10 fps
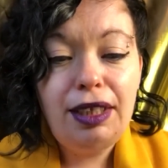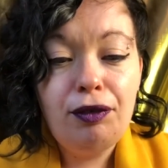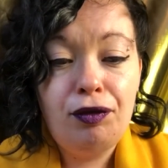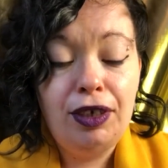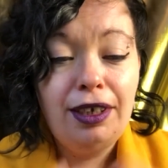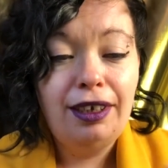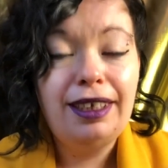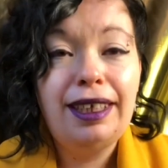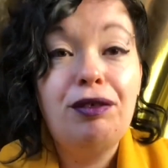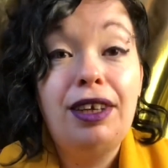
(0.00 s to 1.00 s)
feel like
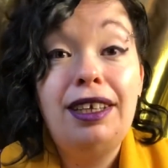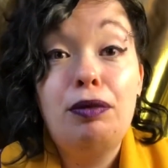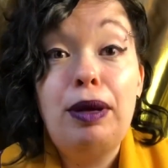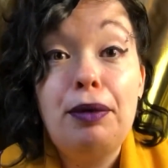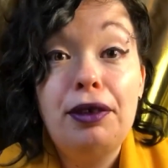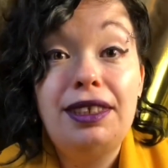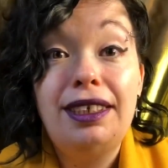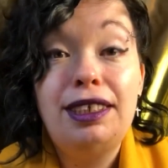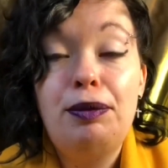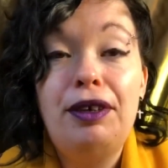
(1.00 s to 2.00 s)
they relate to my personal
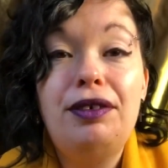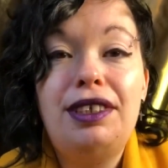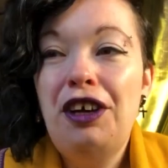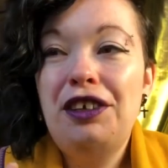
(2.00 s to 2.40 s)
experience.